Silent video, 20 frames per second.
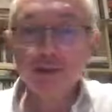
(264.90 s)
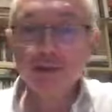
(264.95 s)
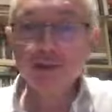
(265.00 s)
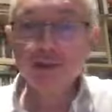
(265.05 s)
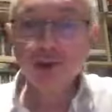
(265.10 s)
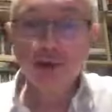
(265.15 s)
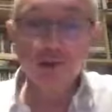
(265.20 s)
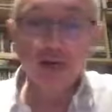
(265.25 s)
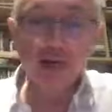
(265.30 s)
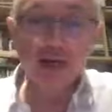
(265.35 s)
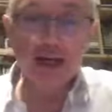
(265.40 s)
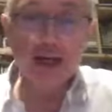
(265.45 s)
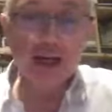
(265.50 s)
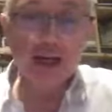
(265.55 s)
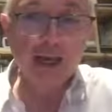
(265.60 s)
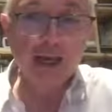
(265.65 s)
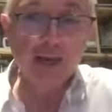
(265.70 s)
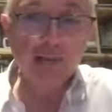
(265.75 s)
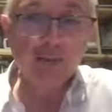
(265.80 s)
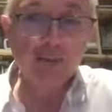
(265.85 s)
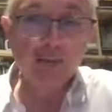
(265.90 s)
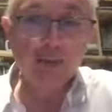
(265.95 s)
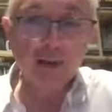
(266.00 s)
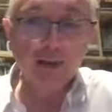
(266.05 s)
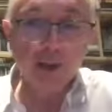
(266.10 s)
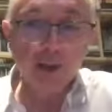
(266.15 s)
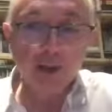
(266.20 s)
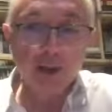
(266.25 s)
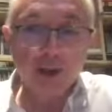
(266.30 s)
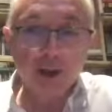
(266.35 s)
it's not a claim
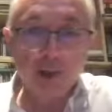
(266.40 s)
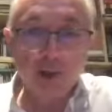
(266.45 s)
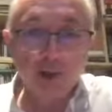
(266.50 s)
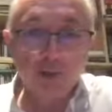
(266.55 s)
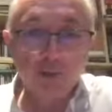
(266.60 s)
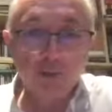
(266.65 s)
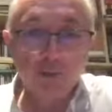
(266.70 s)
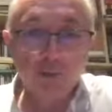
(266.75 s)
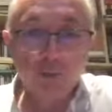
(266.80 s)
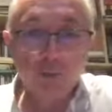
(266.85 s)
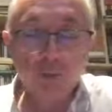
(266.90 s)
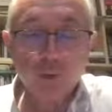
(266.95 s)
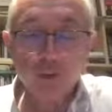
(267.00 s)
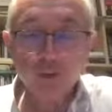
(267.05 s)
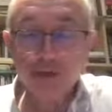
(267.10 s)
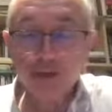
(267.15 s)
for